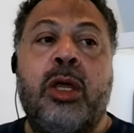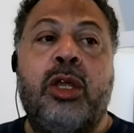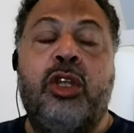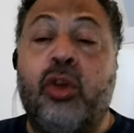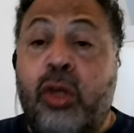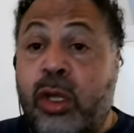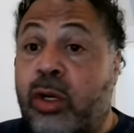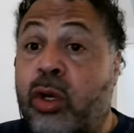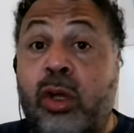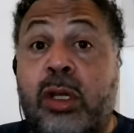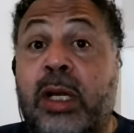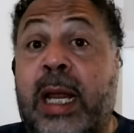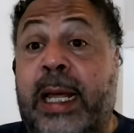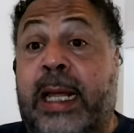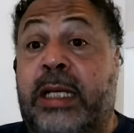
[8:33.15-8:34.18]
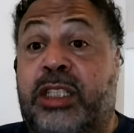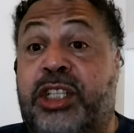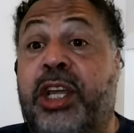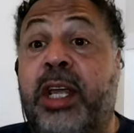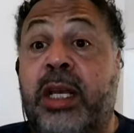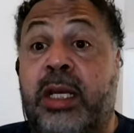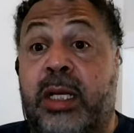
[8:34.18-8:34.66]
you can look like a
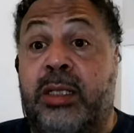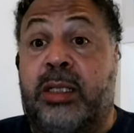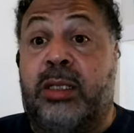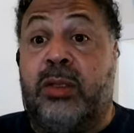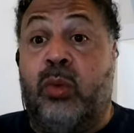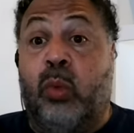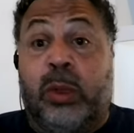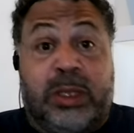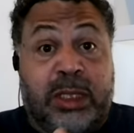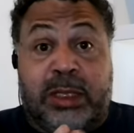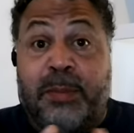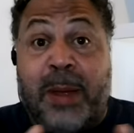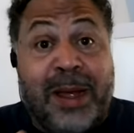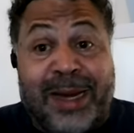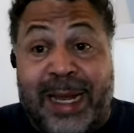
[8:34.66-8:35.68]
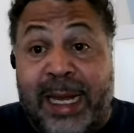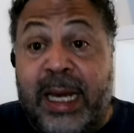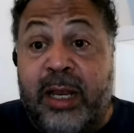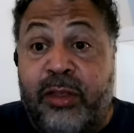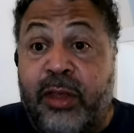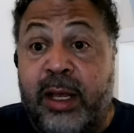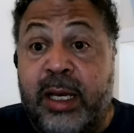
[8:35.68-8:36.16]
genius with just about
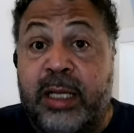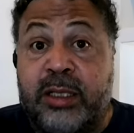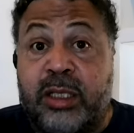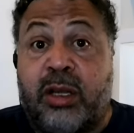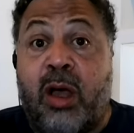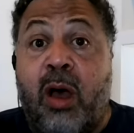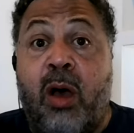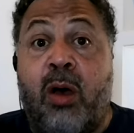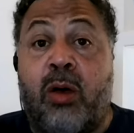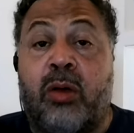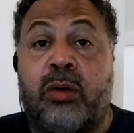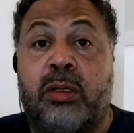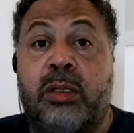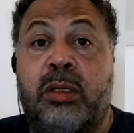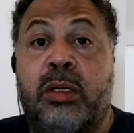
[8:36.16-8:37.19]
anything that you called.